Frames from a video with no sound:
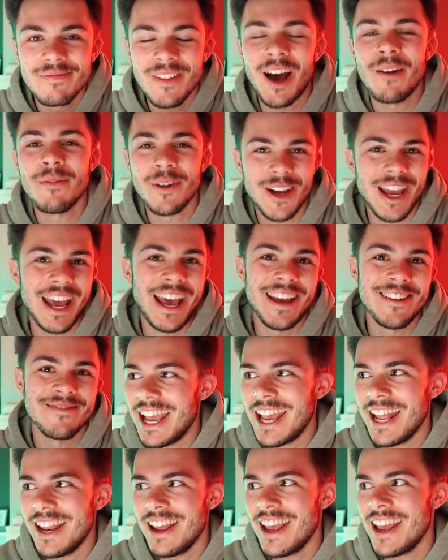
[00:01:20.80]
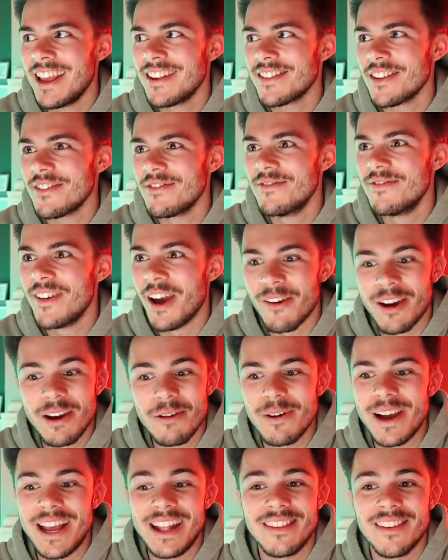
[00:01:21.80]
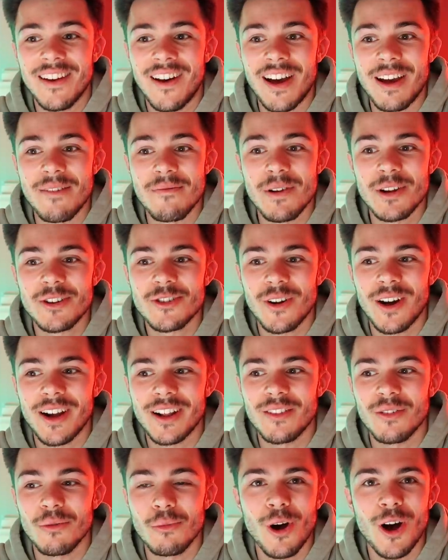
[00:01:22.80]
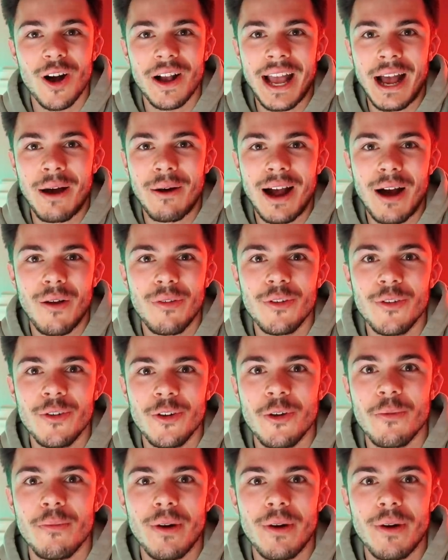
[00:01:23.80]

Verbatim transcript: I'm okay. It is a very weird time trying to work out how to do